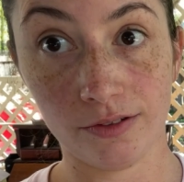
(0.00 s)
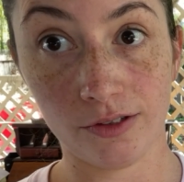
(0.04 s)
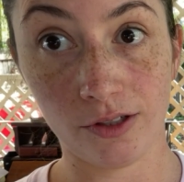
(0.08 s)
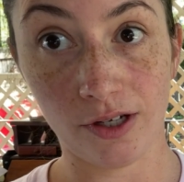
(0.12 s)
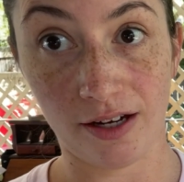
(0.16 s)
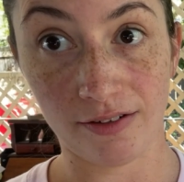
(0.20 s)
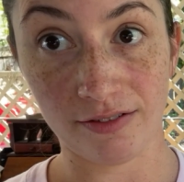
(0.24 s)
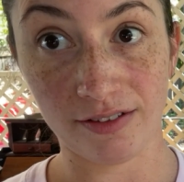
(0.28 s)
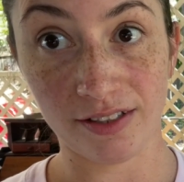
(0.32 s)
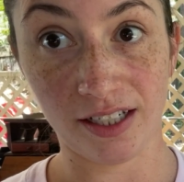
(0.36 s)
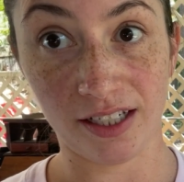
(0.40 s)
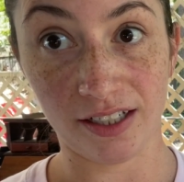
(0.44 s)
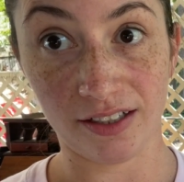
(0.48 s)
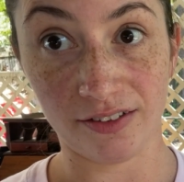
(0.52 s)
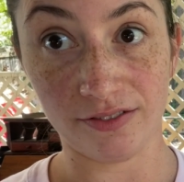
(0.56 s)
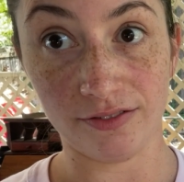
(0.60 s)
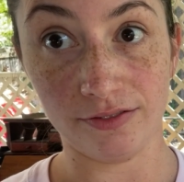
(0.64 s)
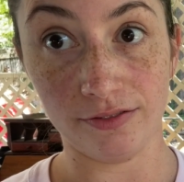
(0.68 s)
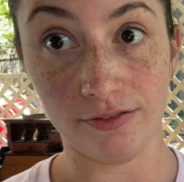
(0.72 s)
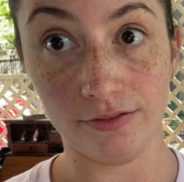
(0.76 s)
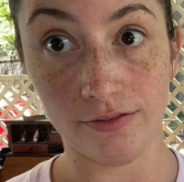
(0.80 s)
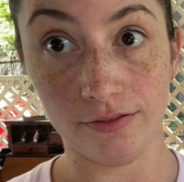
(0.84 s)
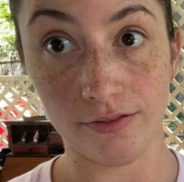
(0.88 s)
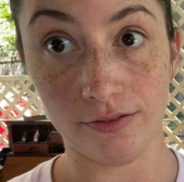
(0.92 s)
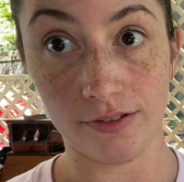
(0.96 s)
have to like
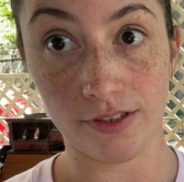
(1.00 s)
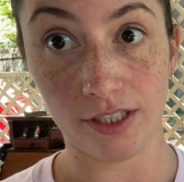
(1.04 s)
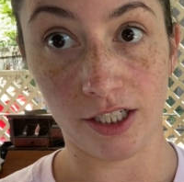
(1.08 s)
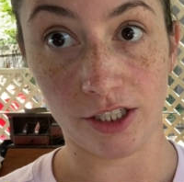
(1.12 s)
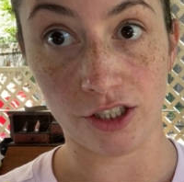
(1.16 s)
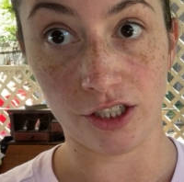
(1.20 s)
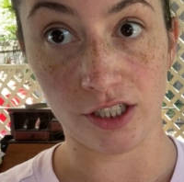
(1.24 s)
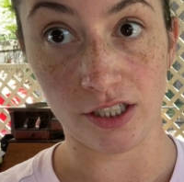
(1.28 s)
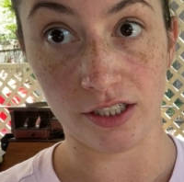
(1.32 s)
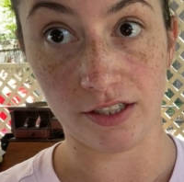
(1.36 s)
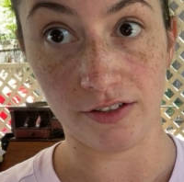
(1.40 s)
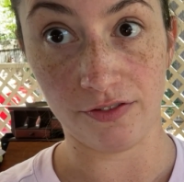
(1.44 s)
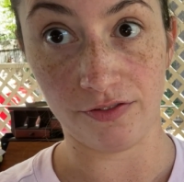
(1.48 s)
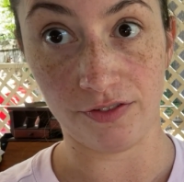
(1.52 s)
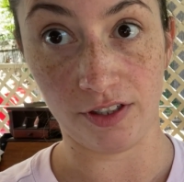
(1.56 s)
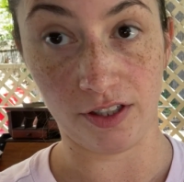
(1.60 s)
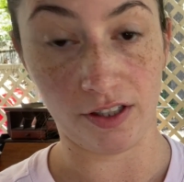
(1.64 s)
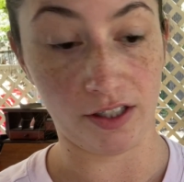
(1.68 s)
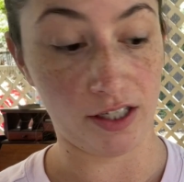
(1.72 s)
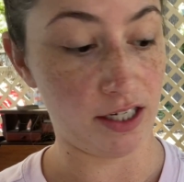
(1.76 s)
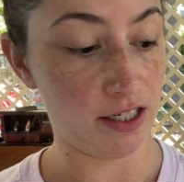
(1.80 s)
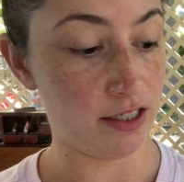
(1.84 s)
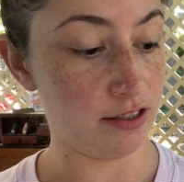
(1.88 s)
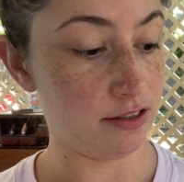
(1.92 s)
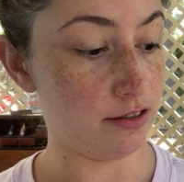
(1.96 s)
touch it to feel
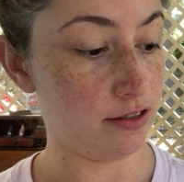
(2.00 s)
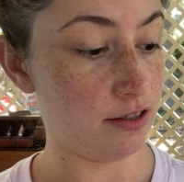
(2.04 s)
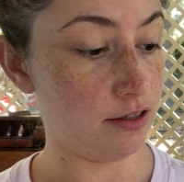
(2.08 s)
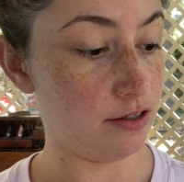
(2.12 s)
it.